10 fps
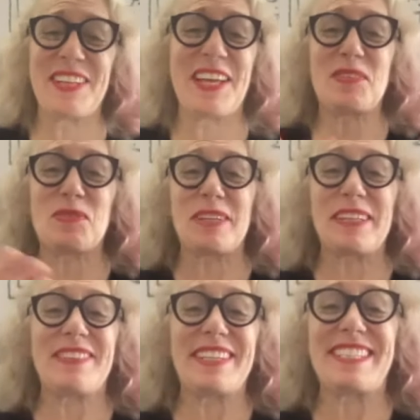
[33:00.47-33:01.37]
like
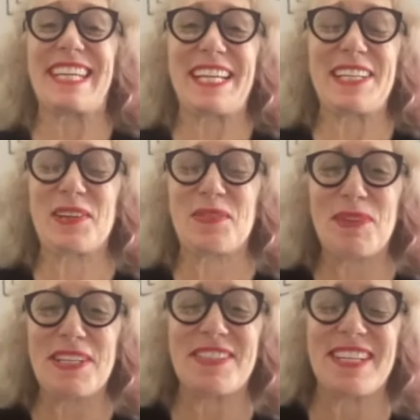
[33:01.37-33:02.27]
revisit your
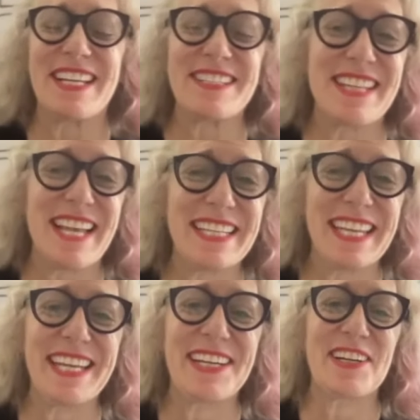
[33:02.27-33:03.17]
business and
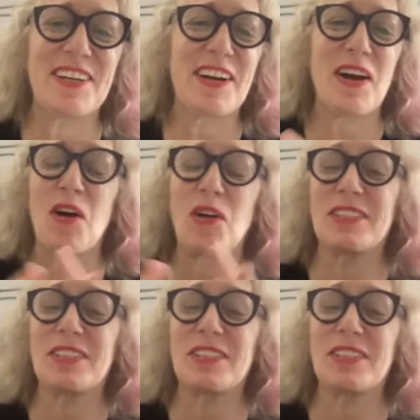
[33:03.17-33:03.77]
hear all